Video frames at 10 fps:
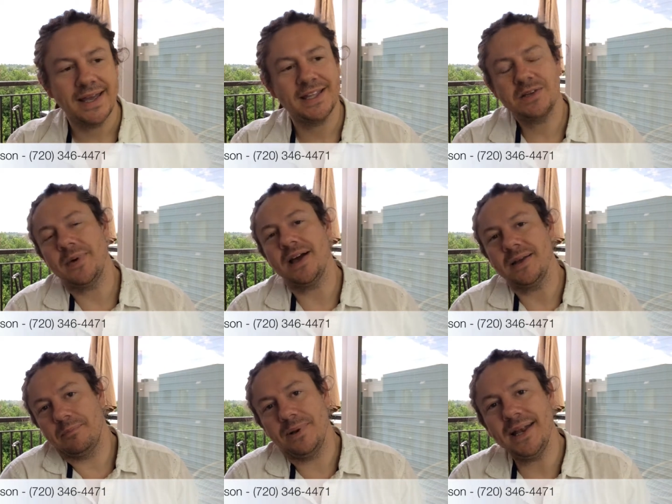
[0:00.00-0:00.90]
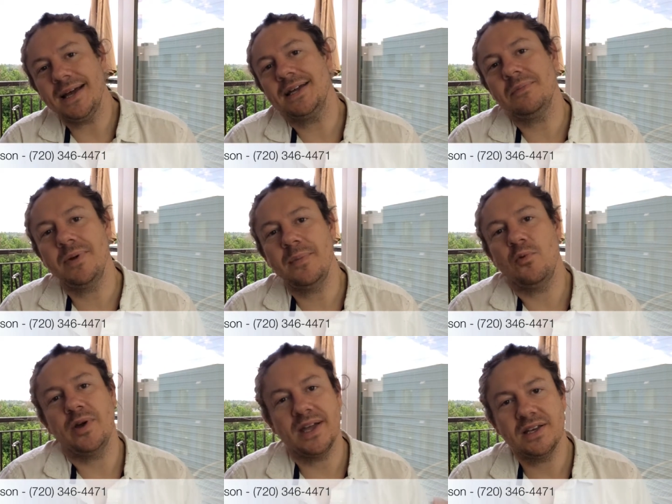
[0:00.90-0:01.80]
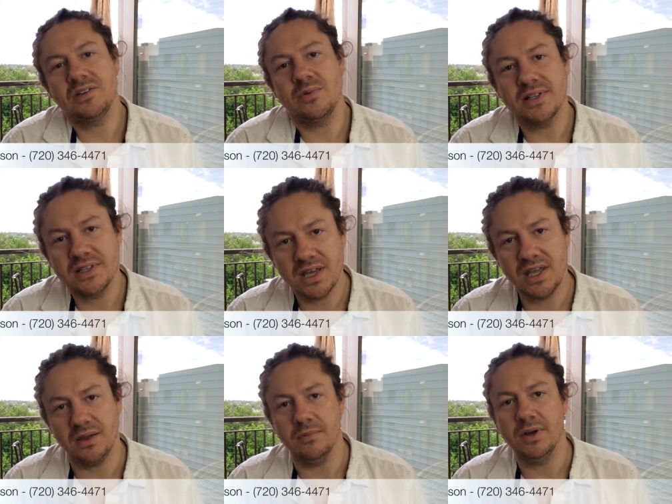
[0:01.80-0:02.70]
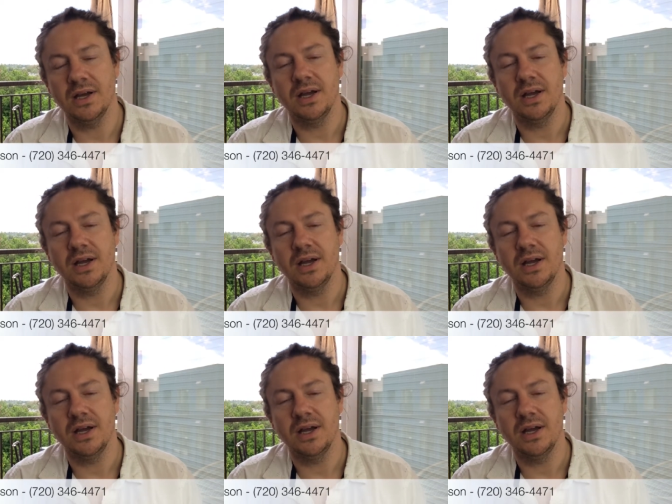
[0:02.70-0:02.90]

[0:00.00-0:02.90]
It's about plugging people into a team